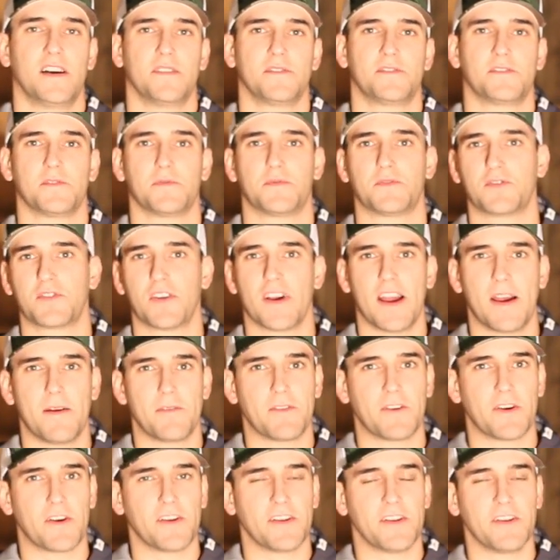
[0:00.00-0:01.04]
subscribe
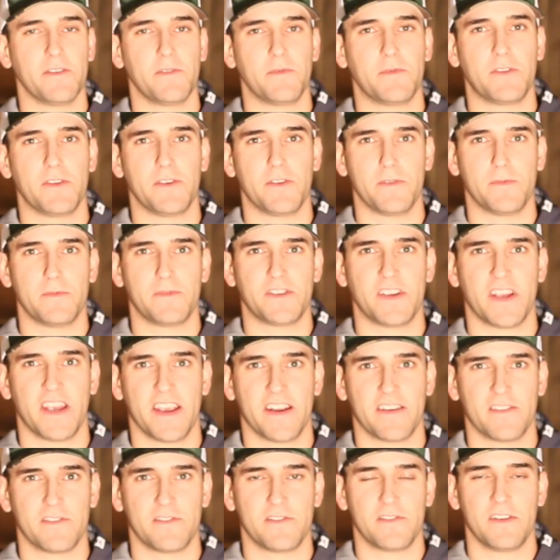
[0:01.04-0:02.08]
to our YouTube
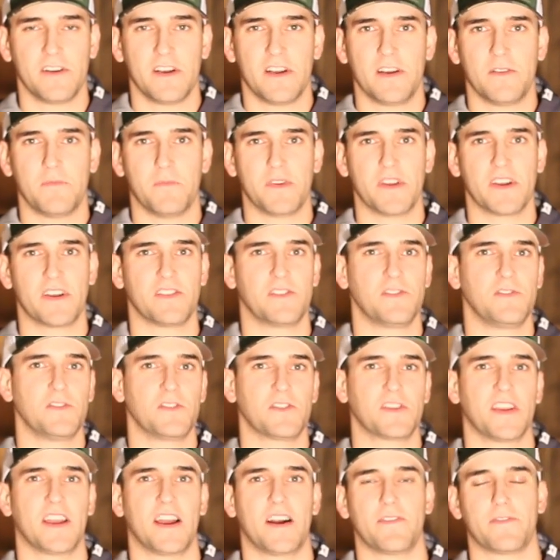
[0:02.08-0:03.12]
channel, be on the
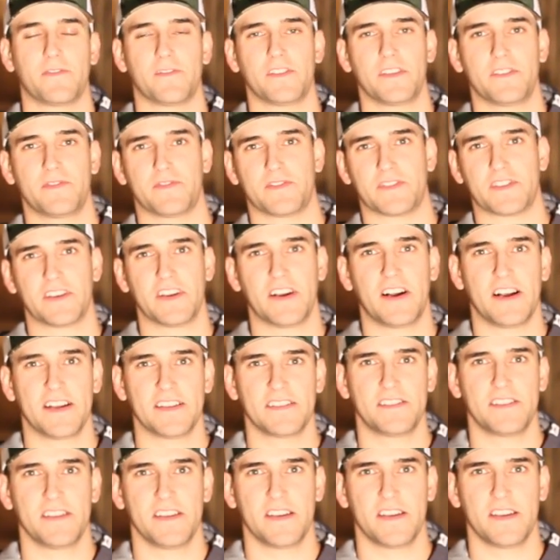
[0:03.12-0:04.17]
lookout for different
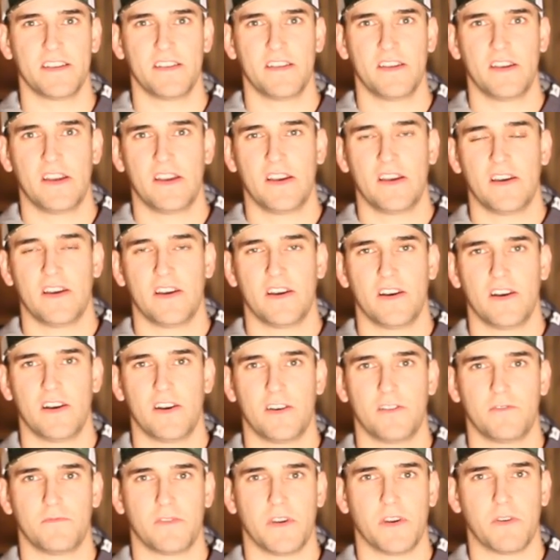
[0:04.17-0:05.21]
content,
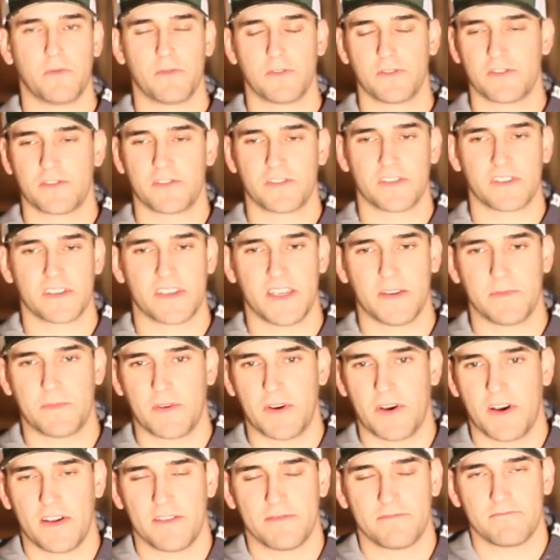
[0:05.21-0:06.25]
and we're just going to keep
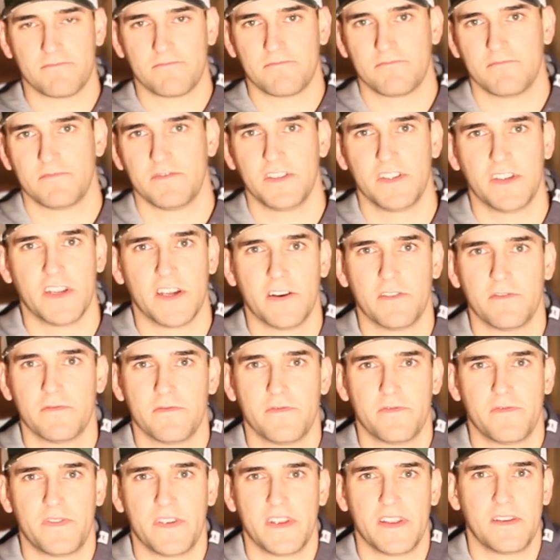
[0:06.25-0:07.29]
on,
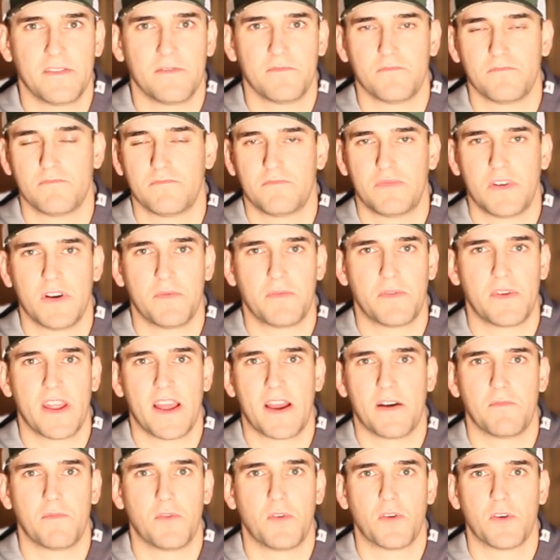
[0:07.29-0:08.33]
feeding, pumping
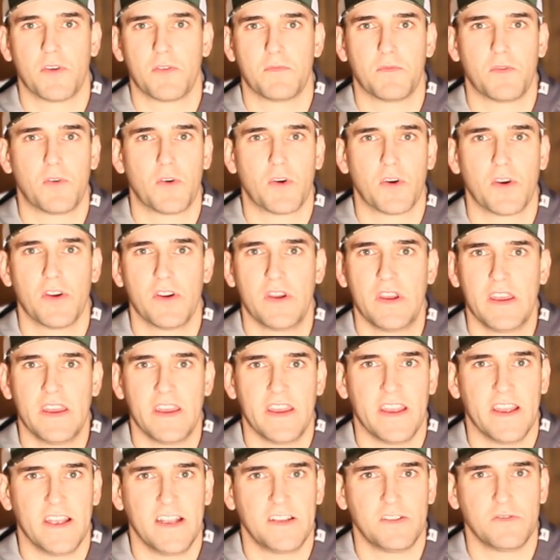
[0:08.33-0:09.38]
out more and more
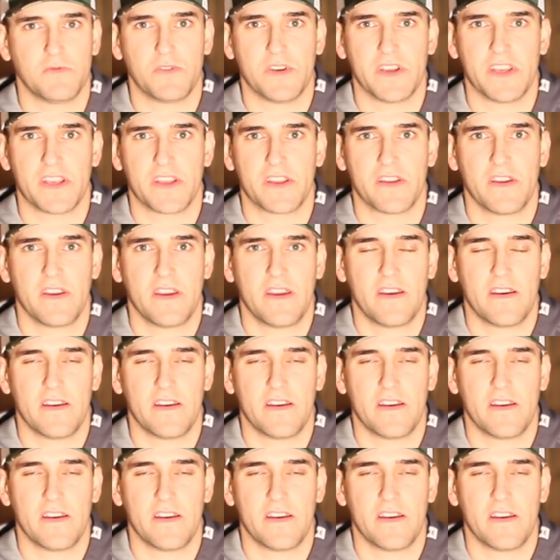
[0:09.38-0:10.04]
each week,